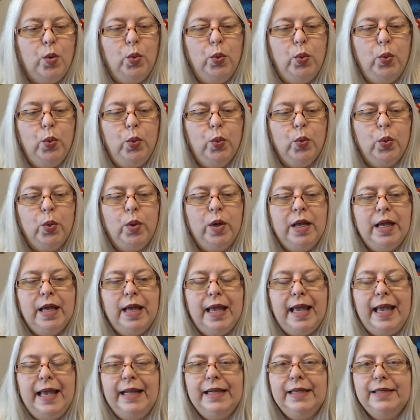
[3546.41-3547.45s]
Ooh,
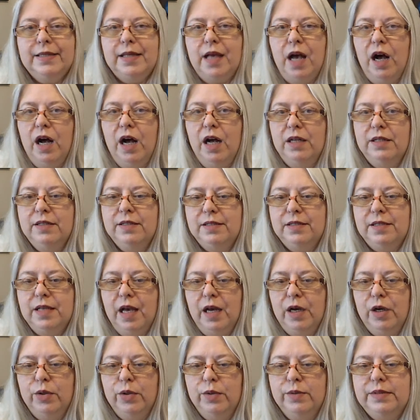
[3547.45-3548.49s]
it is
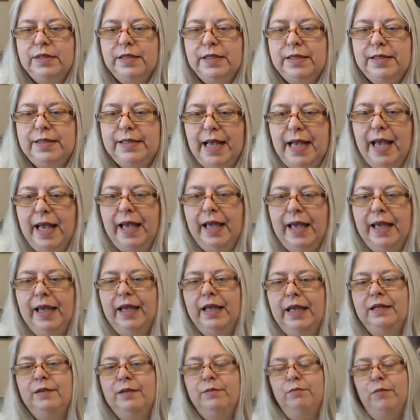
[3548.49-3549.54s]
also
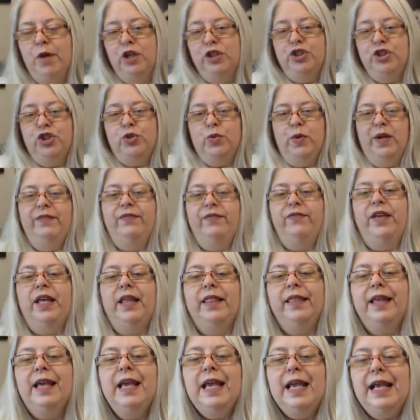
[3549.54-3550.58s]
today, March
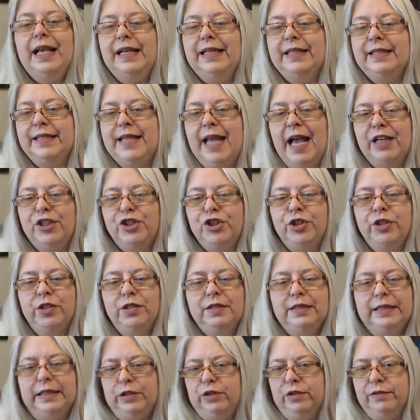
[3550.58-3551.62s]
25th, is
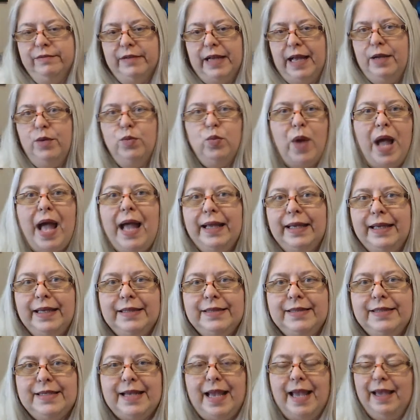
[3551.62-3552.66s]
National Little Red
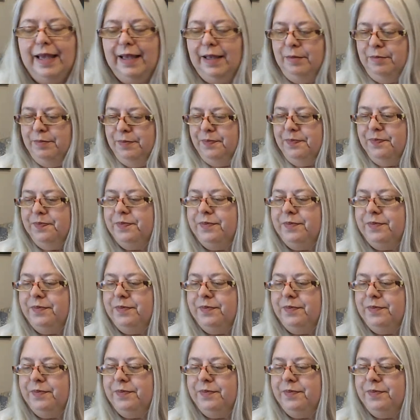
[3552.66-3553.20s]
Wagon Day.